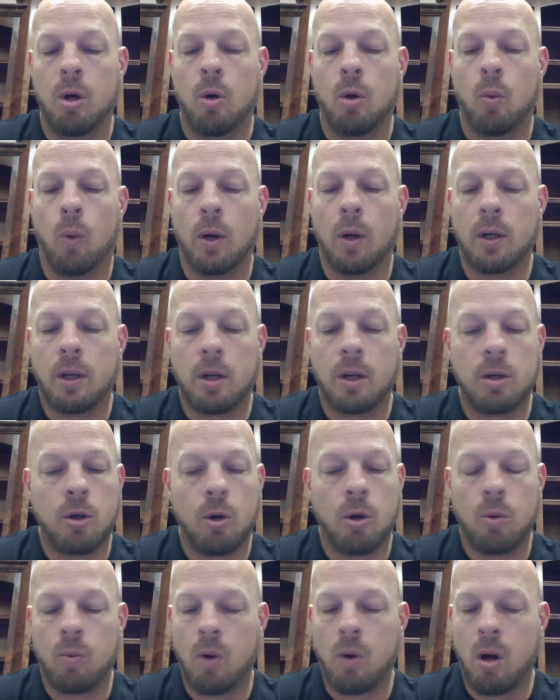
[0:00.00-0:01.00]
What could
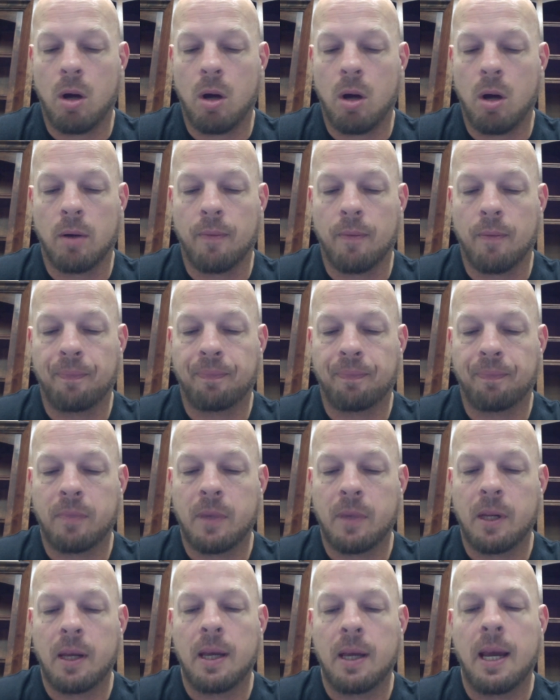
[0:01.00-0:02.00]
go wrong?
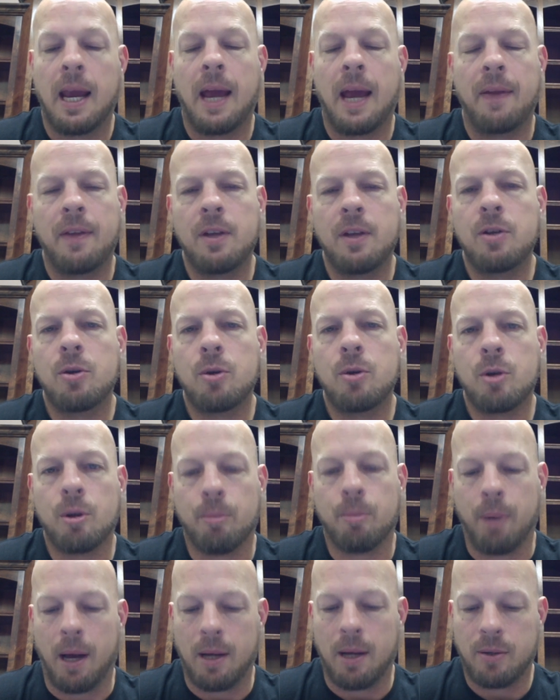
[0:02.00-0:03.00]
And then do your
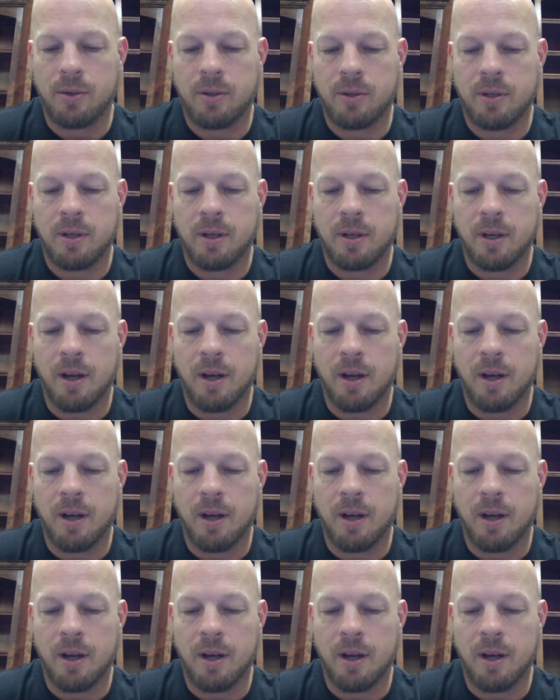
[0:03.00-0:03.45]
best.